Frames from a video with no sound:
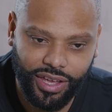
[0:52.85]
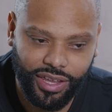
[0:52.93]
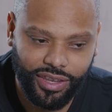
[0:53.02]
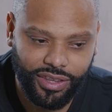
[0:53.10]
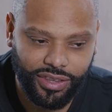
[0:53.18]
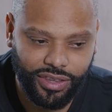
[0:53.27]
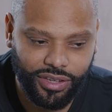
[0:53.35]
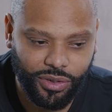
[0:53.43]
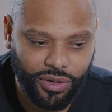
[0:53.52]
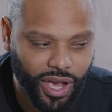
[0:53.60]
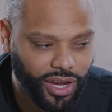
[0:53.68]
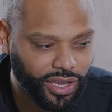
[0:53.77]
in the
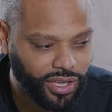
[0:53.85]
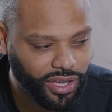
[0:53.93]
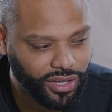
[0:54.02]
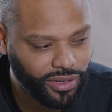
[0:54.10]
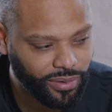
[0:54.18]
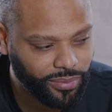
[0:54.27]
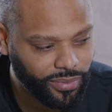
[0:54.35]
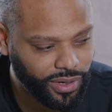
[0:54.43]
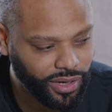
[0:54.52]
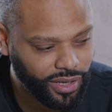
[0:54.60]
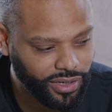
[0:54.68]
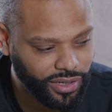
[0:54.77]
United Kingdom,
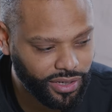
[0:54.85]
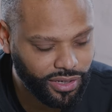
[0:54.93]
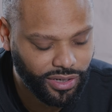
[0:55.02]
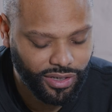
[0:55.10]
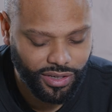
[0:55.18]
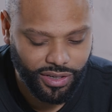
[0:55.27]
London,